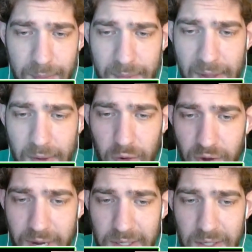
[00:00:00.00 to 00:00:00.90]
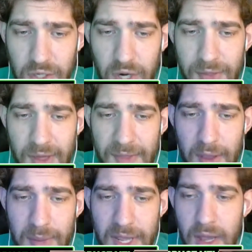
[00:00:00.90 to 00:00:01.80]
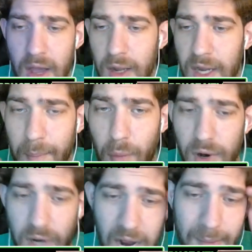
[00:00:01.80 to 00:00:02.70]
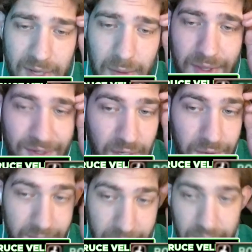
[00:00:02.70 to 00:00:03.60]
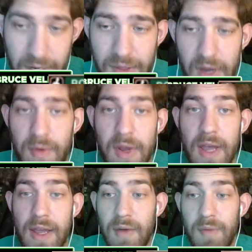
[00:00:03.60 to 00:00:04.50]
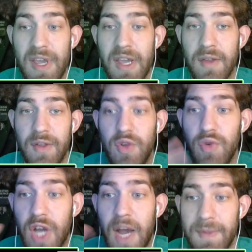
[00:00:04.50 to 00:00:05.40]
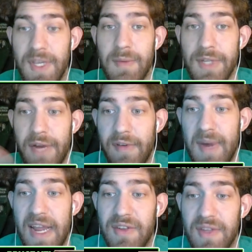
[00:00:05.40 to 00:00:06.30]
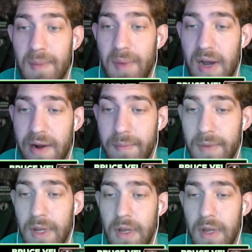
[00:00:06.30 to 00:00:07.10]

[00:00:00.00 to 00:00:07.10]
been the greatest this year. I thought they'd be more competent with the Celtics here. I thought it would be the two top teams and everybody else at the bottom.